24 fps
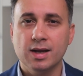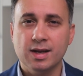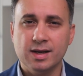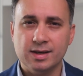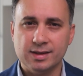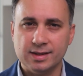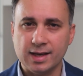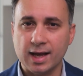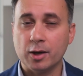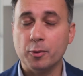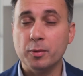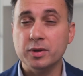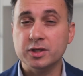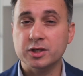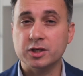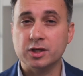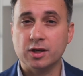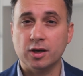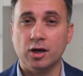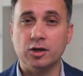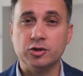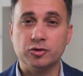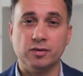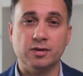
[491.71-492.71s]
Language and
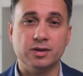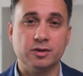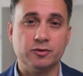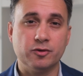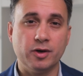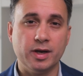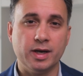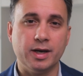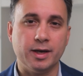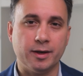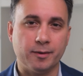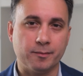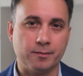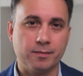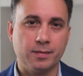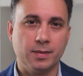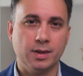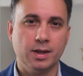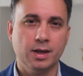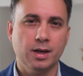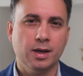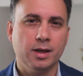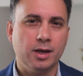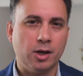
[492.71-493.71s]
cultural training.
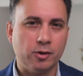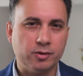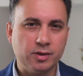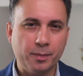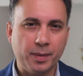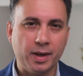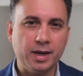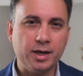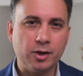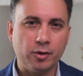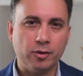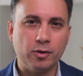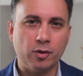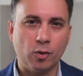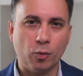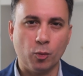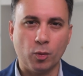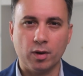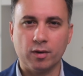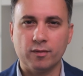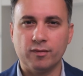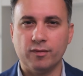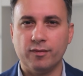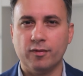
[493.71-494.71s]
Now, depending on your
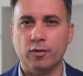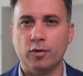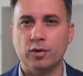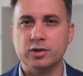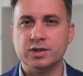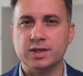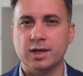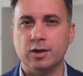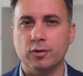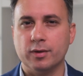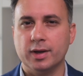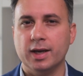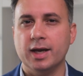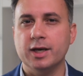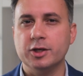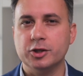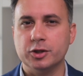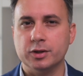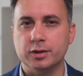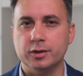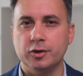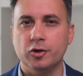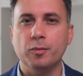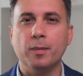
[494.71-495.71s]
workforce and
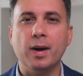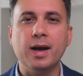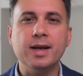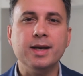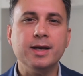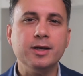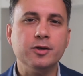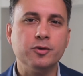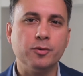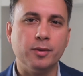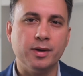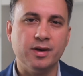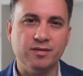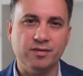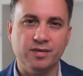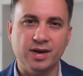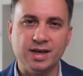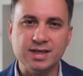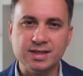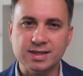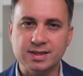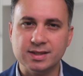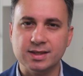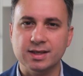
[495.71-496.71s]
location, you might need to
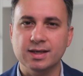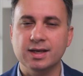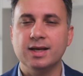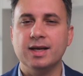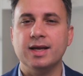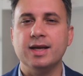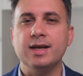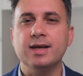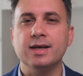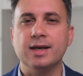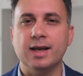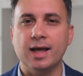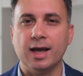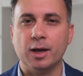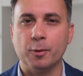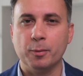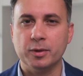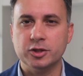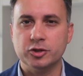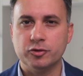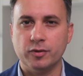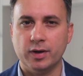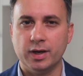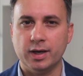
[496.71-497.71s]
invest in
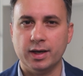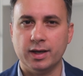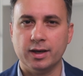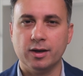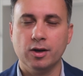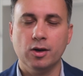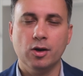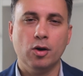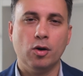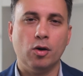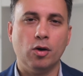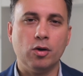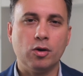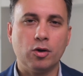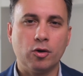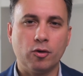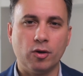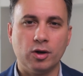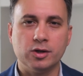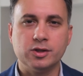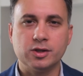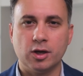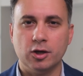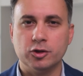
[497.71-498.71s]
language training or
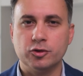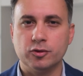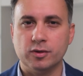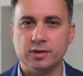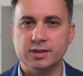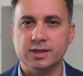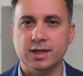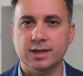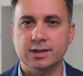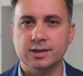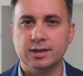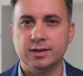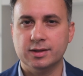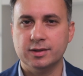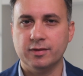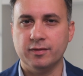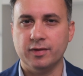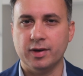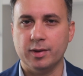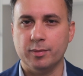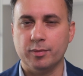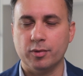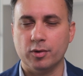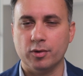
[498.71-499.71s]
cross-cultural
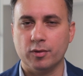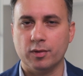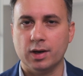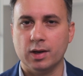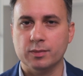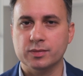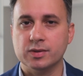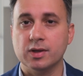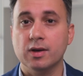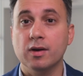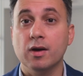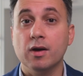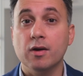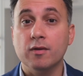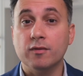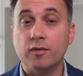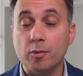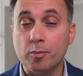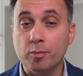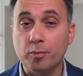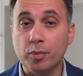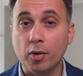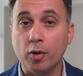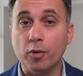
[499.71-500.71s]
sensitivity programs for
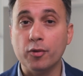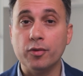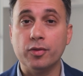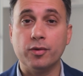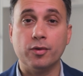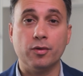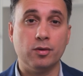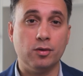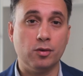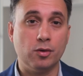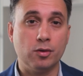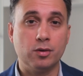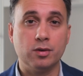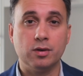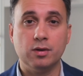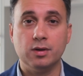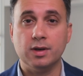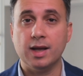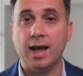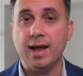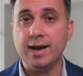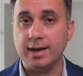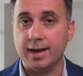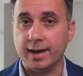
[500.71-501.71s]
both your local
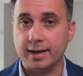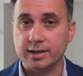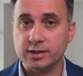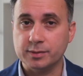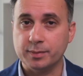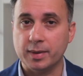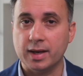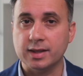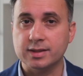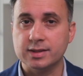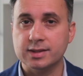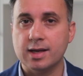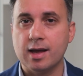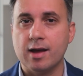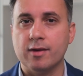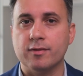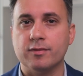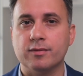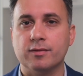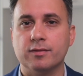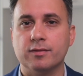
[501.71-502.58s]
and expat staff.